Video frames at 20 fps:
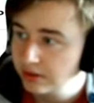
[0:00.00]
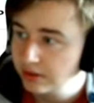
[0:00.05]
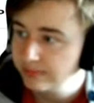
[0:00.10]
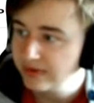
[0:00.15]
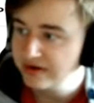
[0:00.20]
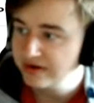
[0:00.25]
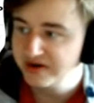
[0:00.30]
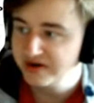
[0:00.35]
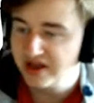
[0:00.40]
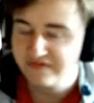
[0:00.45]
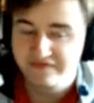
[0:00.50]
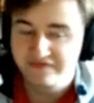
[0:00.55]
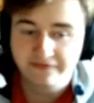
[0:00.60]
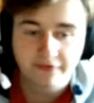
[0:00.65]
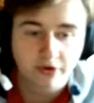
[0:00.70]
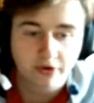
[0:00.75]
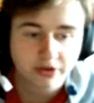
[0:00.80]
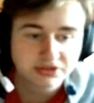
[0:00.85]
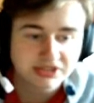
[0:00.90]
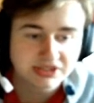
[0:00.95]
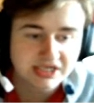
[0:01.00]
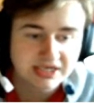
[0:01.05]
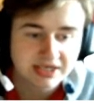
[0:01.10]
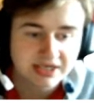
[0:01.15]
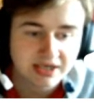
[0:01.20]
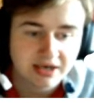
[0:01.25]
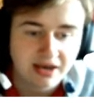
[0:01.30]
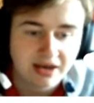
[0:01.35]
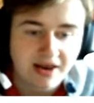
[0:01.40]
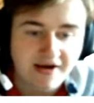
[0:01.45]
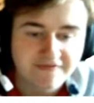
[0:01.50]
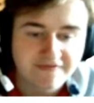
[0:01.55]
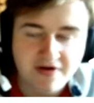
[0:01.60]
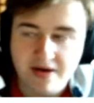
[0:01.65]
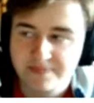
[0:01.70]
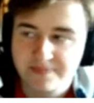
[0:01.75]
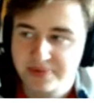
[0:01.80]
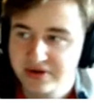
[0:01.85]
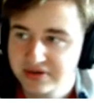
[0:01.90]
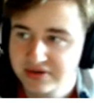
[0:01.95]
Medvedev 14 love
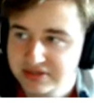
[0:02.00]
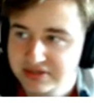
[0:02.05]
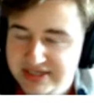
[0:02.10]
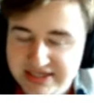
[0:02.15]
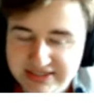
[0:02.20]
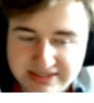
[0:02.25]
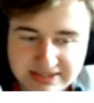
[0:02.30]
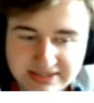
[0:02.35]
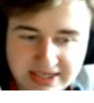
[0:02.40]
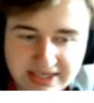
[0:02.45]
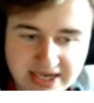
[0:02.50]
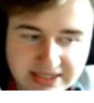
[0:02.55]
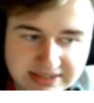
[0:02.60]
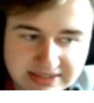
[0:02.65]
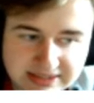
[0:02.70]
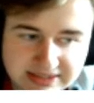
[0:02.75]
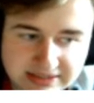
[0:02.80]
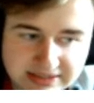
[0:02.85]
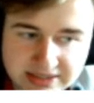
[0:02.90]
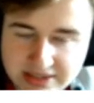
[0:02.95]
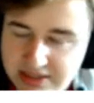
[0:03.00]
up. This is